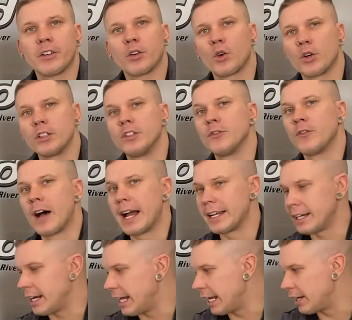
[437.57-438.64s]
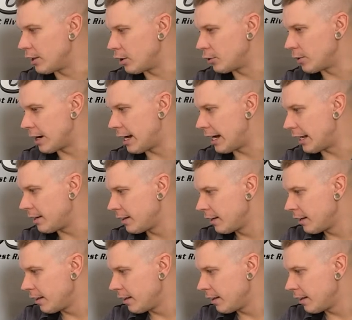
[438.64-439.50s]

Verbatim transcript: You're going to find an anode rod.